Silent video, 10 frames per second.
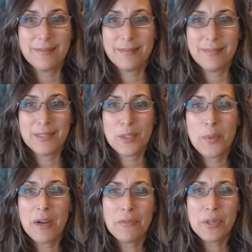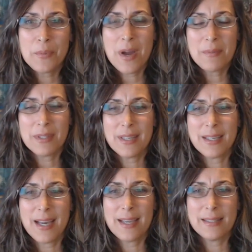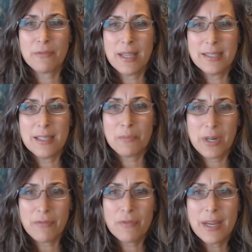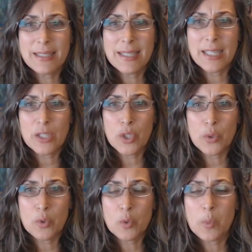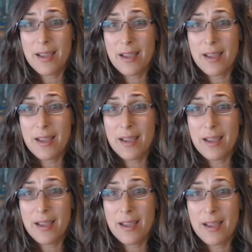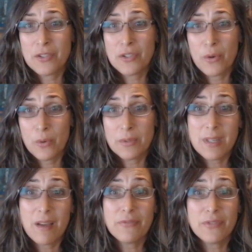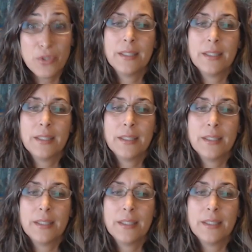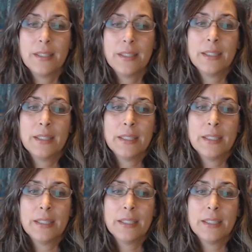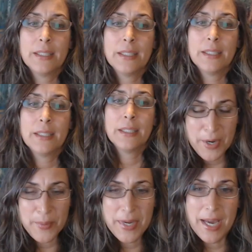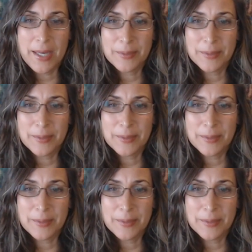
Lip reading: do whatever you want with it, guys. Whatever resonates, use. What doesn't, that you need to add your own stuff, do that. So here we go.